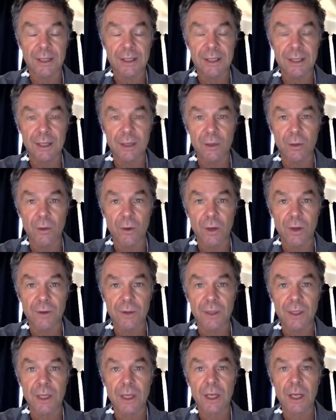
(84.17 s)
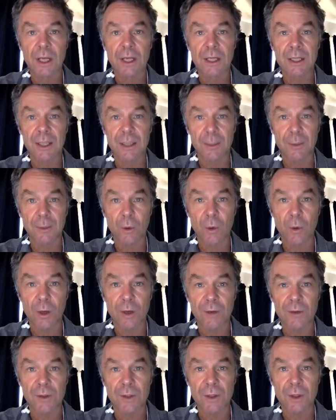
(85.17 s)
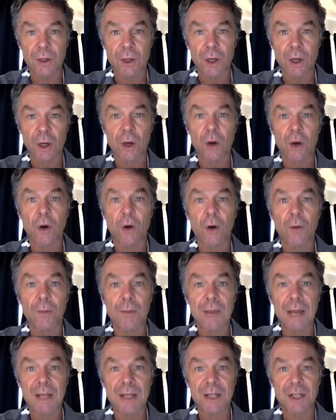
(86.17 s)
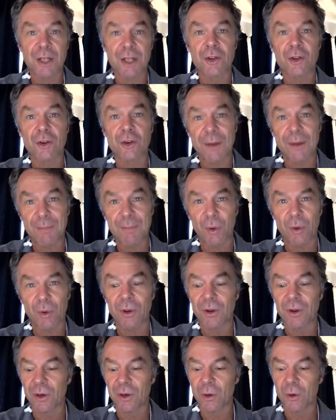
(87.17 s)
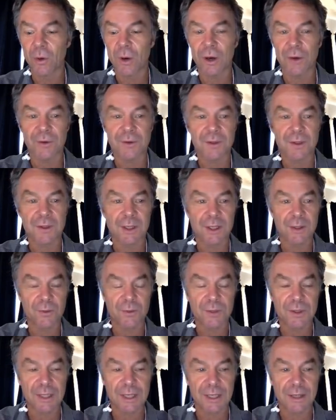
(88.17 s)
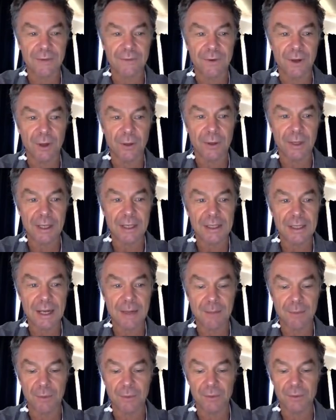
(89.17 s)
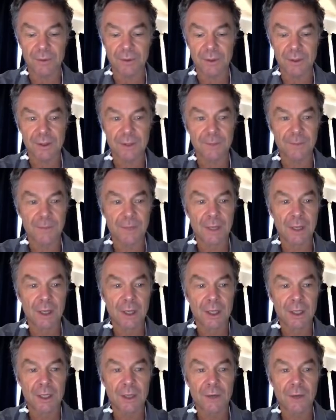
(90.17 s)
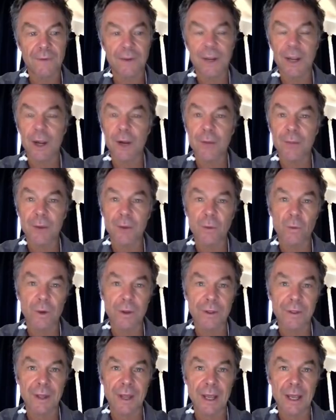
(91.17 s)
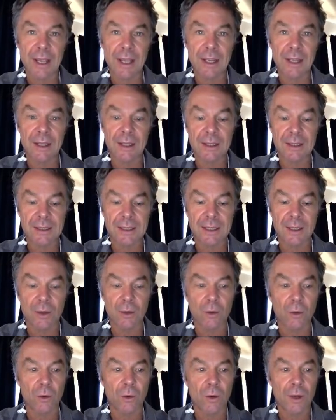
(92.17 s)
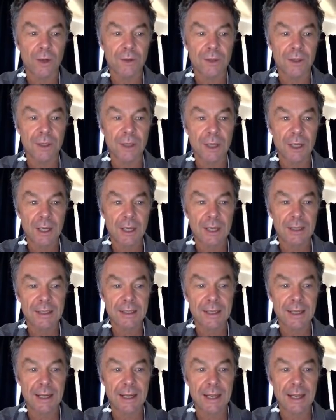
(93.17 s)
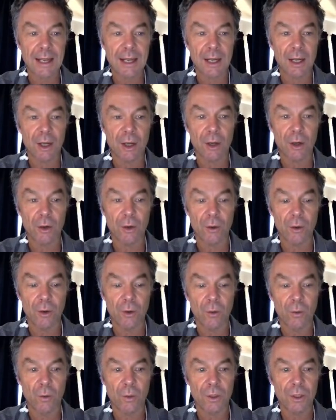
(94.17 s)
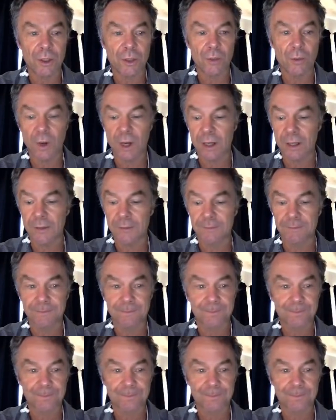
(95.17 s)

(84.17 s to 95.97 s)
single quote, double quotes, or matching triple quotes, as we'll see in the following examples. So if I open with a single quote and say hello 121,